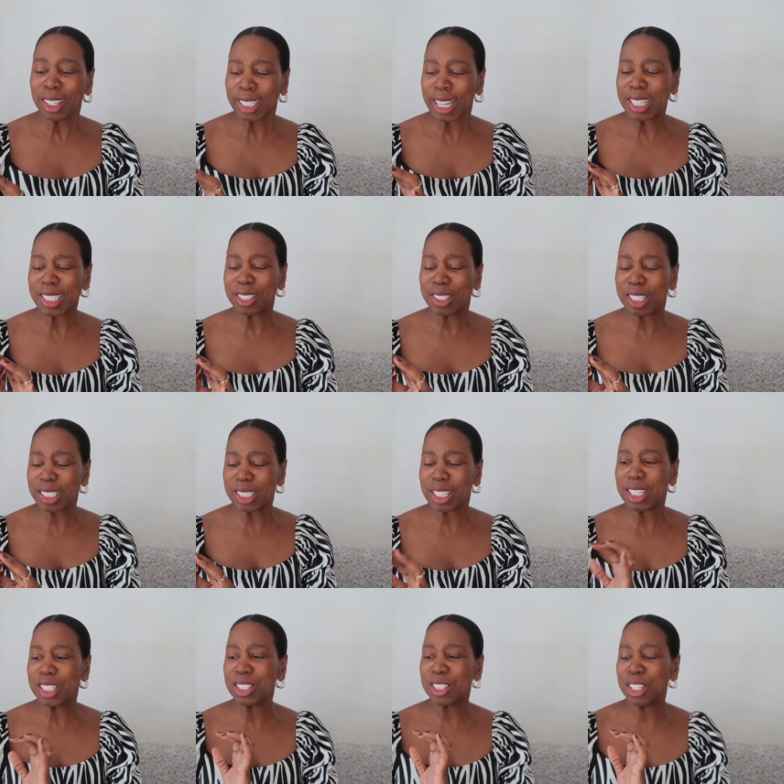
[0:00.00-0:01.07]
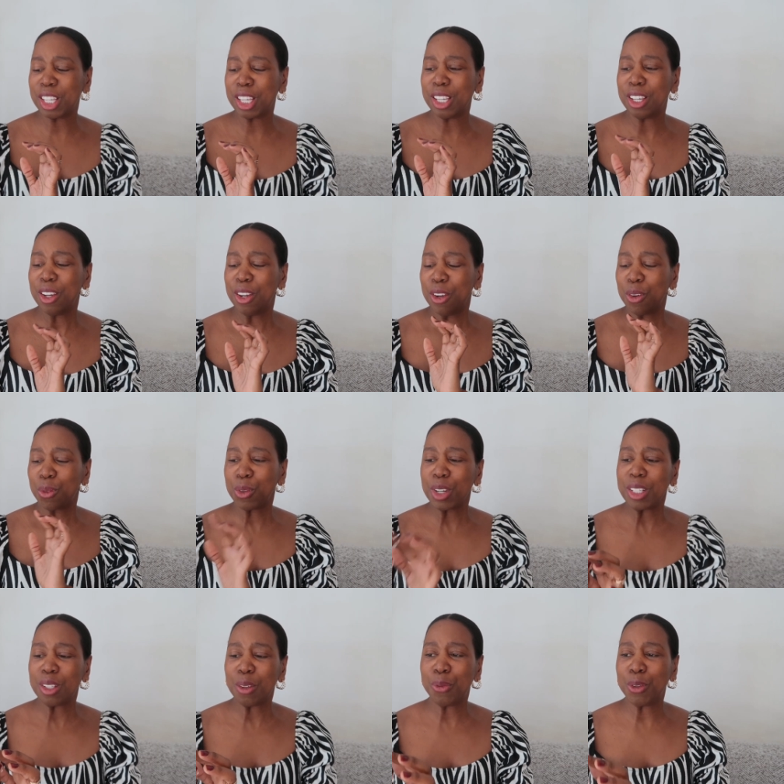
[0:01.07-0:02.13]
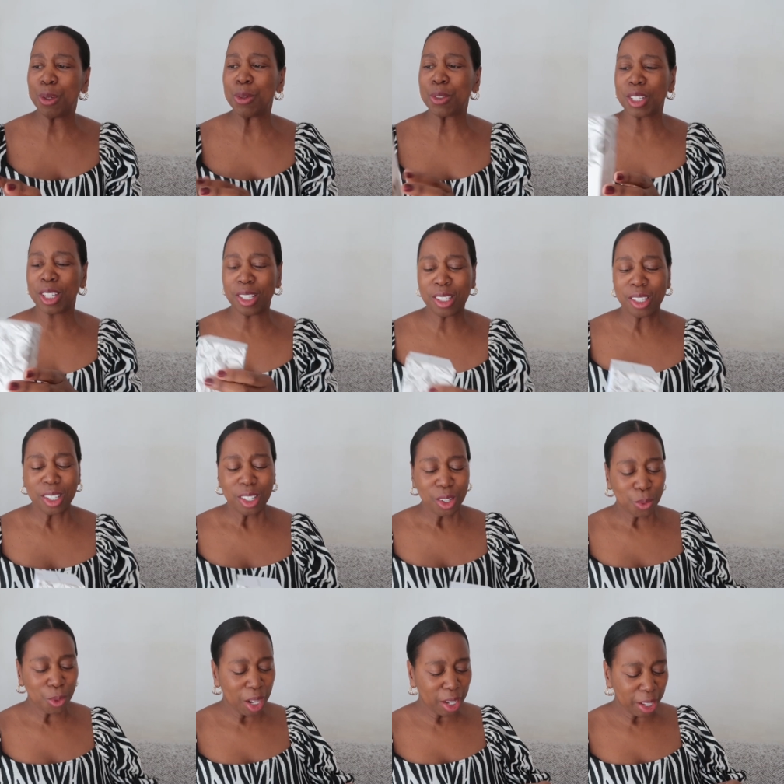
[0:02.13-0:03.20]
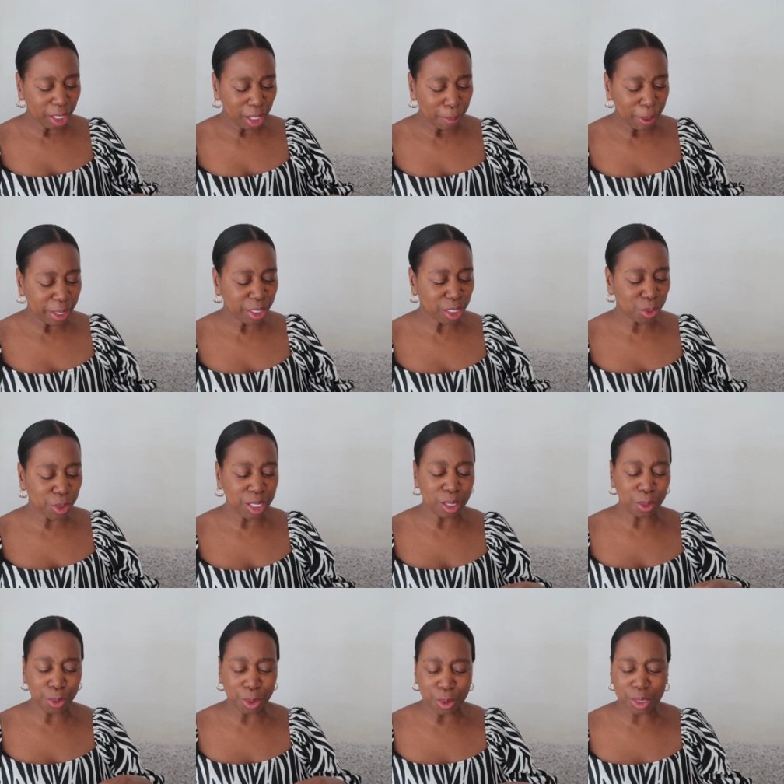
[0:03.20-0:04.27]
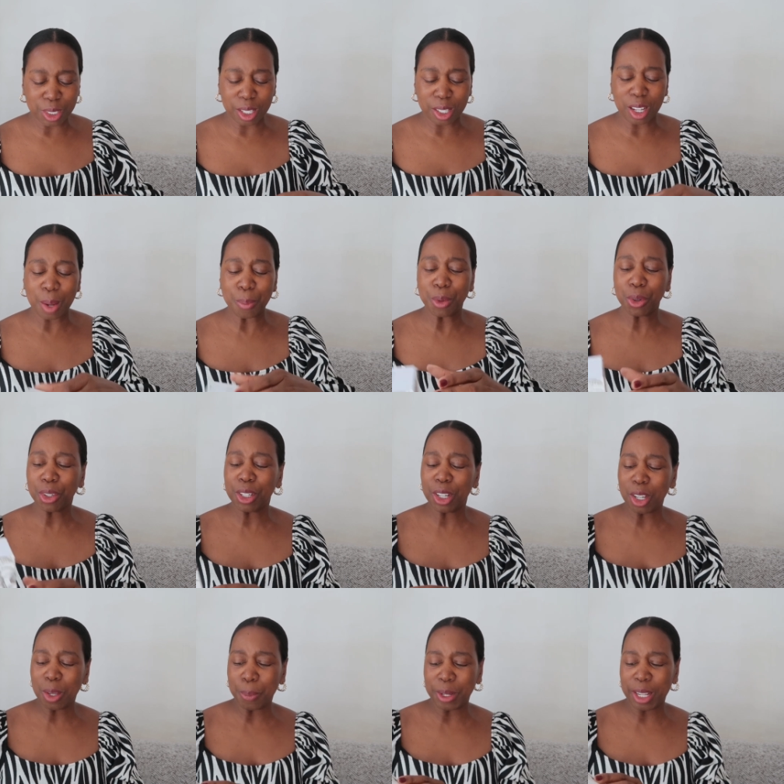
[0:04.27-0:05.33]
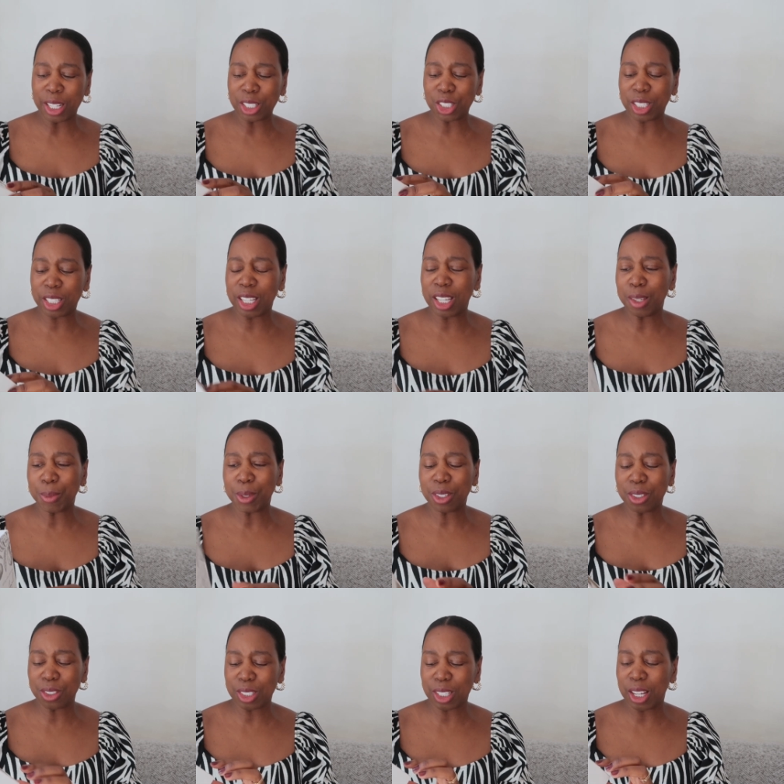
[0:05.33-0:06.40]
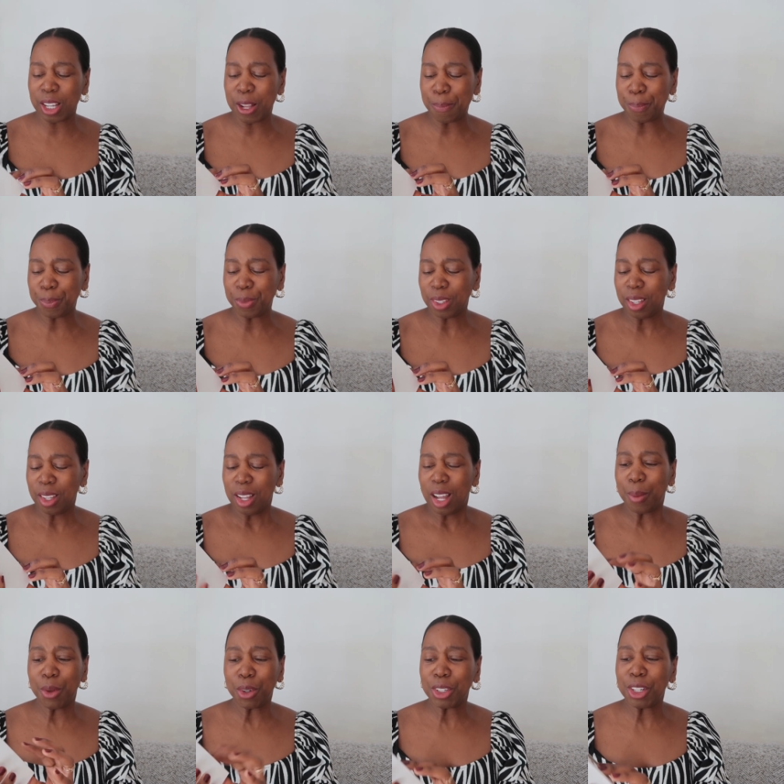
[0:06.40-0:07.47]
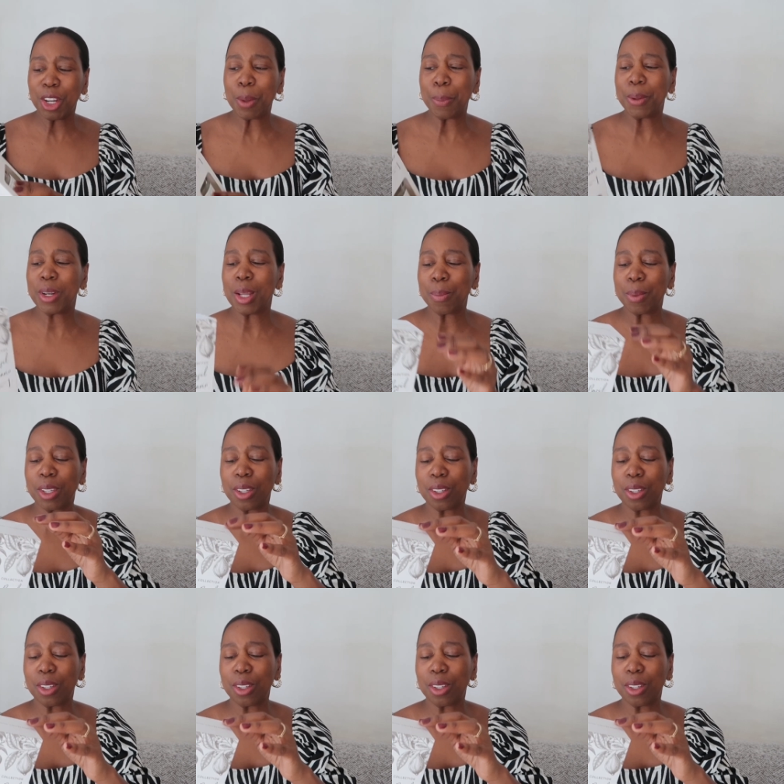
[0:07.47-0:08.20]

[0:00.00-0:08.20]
Okay, so this is the Reed Diffuser. What I like about this Reed Diffuser, I'm not going to open it actually because um, I'm not going to open it